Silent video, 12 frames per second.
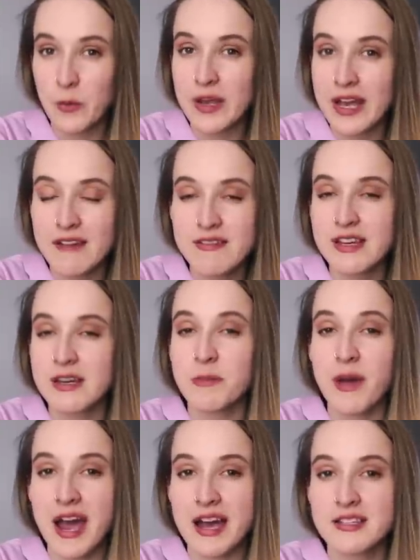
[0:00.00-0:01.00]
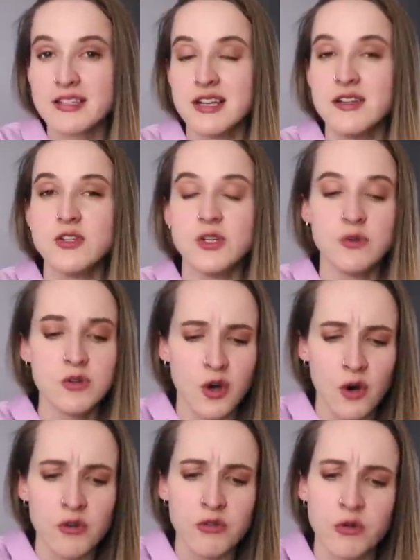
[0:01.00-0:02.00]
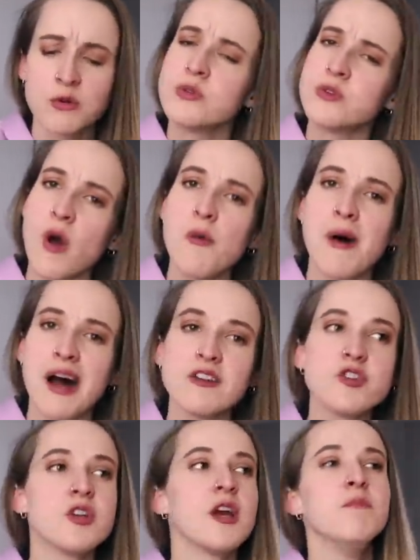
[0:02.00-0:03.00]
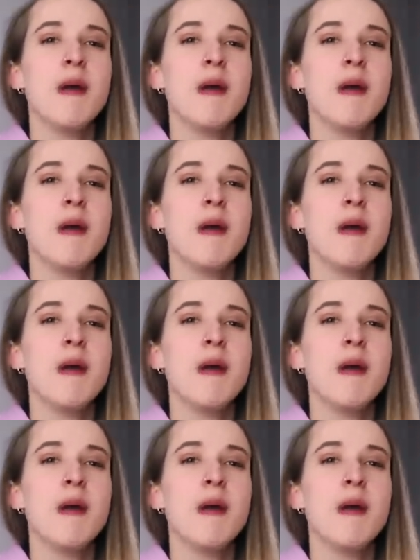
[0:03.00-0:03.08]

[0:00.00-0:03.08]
We have the capacity to go through so much,